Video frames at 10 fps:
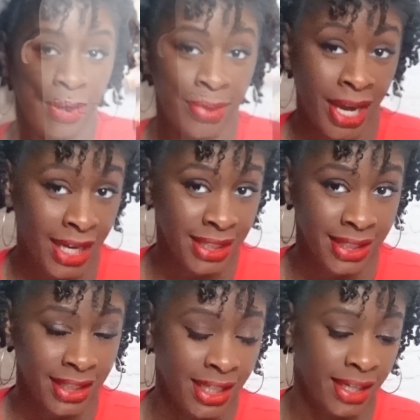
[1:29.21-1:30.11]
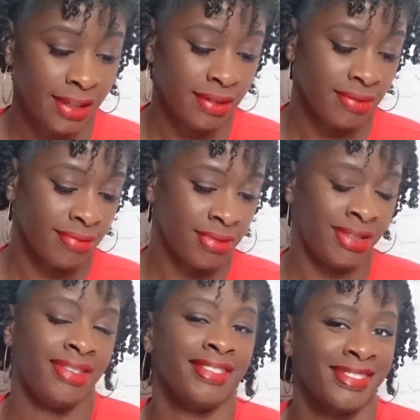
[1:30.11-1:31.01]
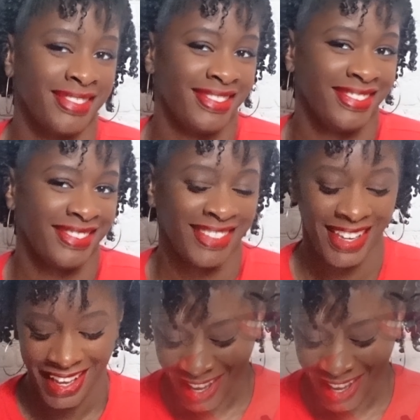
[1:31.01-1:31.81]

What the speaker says: hope you guys can see that. It's